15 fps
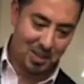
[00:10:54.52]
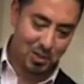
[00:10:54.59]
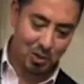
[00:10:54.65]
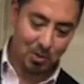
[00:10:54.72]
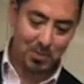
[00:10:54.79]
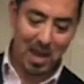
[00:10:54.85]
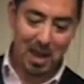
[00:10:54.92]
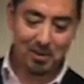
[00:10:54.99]

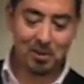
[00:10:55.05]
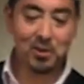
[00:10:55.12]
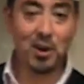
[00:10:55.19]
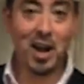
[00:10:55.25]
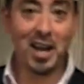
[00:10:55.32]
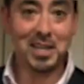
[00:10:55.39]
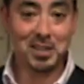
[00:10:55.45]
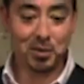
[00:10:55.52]
drop down on
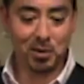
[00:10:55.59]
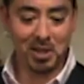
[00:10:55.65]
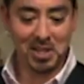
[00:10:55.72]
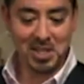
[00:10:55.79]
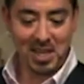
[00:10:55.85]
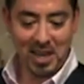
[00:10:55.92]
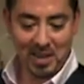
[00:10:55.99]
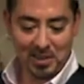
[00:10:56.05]
your ice
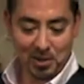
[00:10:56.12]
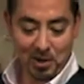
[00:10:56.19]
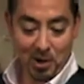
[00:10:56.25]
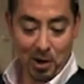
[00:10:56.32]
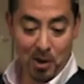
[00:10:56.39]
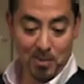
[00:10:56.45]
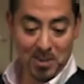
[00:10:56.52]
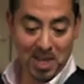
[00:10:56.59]
quality at your
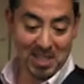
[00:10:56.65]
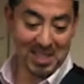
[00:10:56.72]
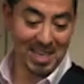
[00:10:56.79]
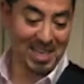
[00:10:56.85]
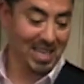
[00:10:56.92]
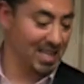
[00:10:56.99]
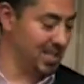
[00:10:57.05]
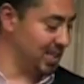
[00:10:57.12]
home. It's actually
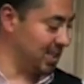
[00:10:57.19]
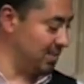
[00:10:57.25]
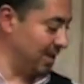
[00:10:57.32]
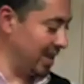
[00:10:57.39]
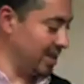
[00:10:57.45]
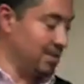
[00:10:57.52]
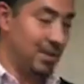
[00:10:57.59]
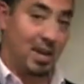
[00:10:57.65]
easier to
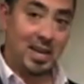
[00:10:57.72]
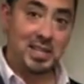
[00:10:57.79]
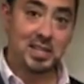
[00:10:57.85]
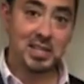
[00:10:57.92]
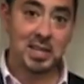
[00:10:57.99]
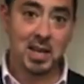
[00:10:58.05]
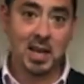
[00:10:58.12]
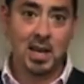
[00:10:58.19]
make good
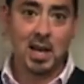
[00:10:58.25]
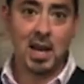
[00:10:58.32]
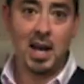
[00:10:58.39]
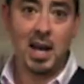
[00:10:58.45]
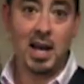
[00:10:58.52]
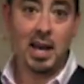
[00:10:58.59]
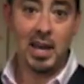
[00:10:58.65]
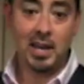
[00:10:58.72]
ice
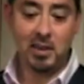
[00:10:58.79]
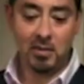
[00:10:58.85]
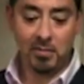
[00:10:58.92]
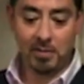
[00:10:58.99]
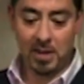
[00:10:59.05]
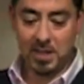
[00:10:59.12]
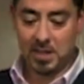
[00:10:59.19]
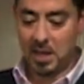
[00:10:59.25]
in your
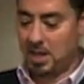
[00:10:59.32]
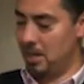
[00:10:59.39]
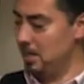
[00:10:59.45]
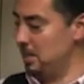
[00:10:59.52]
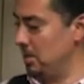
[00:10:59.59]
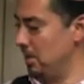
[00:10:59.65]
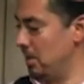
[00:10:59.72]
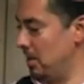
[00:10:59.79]
freezer.
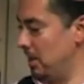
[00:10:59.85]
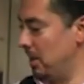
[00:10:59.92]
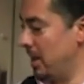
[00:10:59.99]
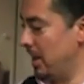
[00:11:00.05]
So I've got a